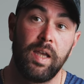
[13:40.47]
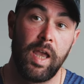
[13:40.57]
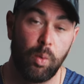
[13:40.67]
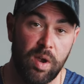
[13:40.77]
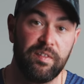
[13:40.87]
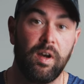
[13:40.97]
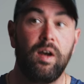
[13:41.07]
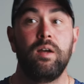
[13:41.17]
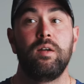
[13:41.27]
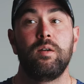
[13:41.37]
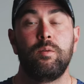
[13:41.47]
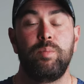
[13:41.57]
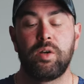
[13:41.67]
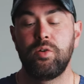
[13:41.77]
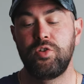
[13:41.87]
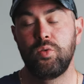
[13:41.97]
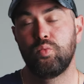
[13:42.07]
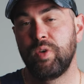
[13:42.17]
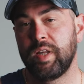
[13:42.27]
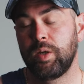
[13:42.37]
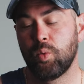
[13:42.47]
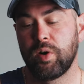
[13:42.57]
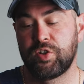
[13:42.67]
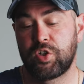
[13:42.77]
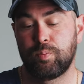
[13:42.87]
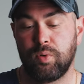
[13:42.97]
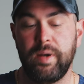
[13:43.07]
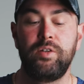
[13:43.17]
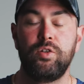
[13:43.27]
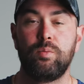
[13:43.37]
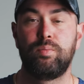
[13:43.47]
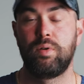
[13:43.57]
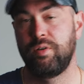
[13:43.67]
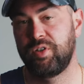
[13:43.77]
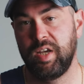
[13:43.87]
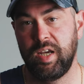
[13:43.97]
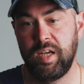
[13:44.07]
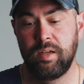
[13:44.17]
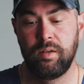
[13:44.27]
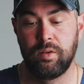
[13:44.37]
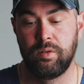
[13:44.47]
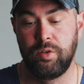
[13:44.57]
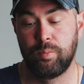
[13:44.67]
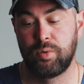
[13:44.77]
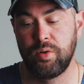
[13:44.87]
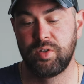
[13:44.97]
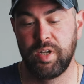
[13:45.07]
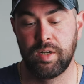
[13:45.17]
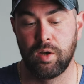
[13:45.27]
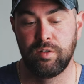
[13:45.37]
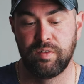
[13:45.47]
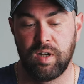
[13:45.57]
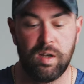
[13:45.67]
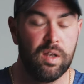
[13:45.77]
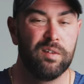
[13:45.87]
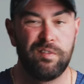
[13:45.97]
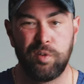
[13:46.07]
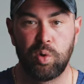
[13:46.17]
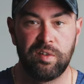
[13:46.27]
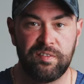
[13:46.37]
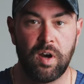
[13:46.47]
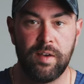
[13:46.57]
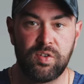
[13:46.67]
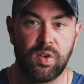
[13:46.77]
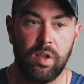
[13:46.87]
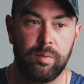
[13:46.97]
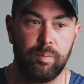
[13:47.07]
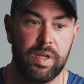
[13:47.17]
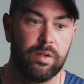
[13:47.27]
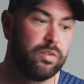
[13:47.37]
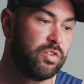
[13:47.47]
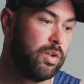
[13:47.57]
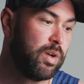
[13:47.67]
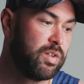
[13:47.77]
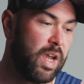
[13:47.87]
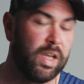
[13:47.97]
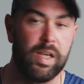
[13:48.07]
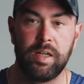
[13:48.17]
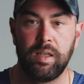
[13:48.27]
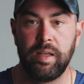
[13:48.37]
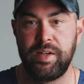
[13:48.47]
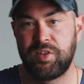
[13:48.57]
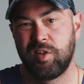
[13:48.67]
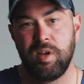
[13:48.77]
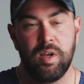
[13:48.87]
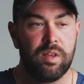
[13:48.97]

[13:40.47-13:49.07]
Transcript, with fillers: However, because you really want to spread your protein, your protein over 4 or 5 solid meals, you want to take in at least